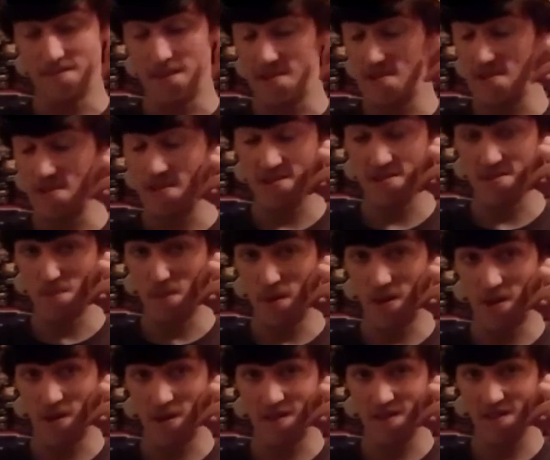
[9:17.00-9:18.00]
Make sure it's
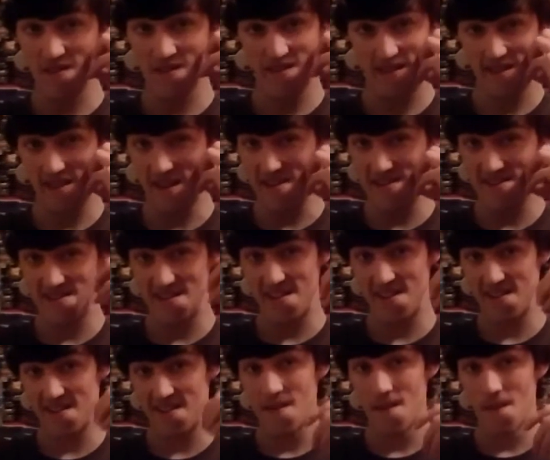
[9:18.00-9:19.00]
small. Can't see
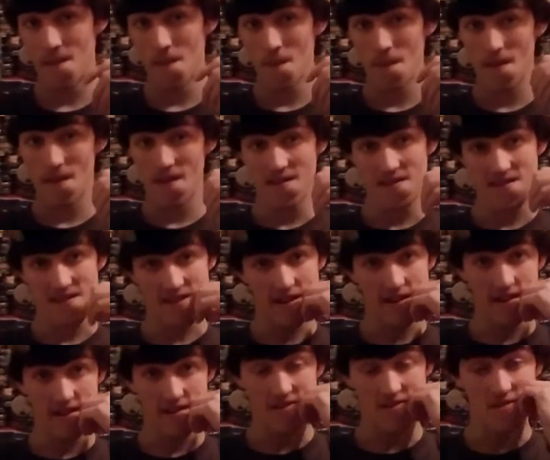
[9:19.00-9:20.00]
it. Like
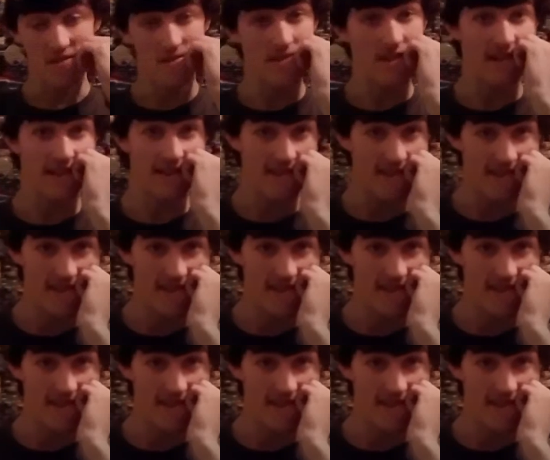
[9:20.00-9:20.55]
you can also take it